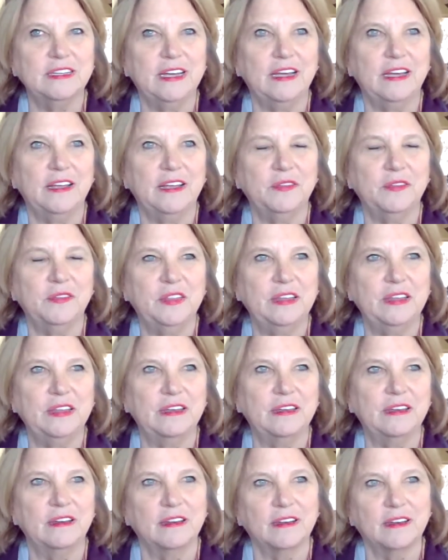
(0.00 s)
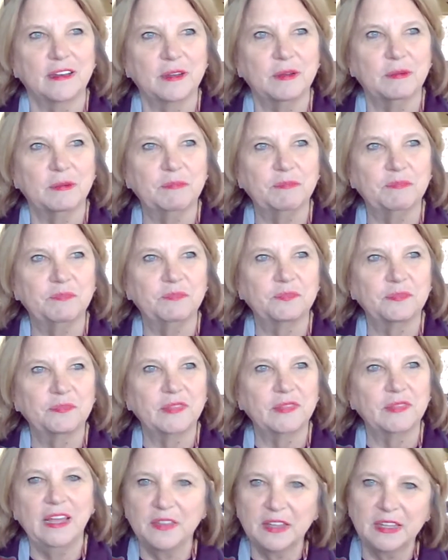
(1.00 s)
and the
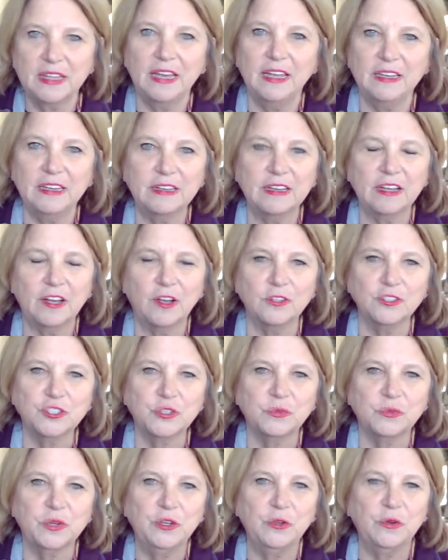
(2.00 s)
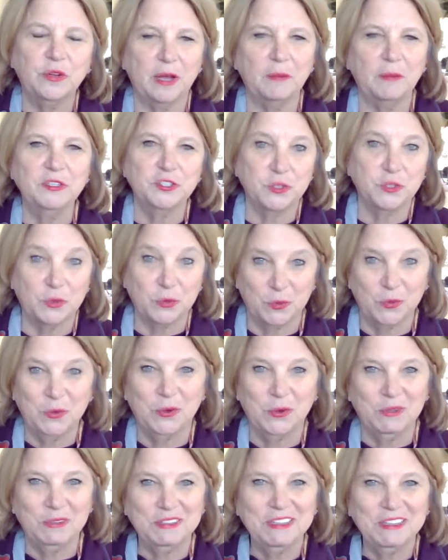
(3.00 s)
Kenyan culture when you come into the
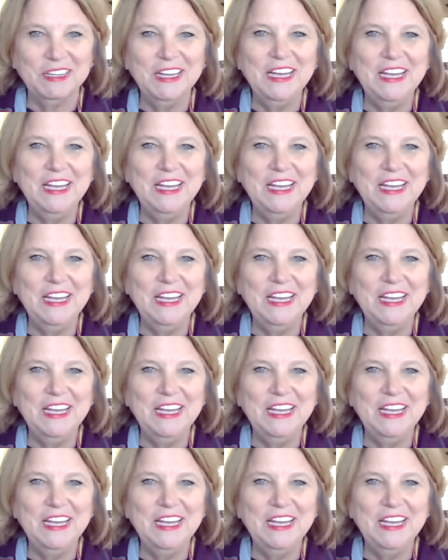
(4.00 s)
world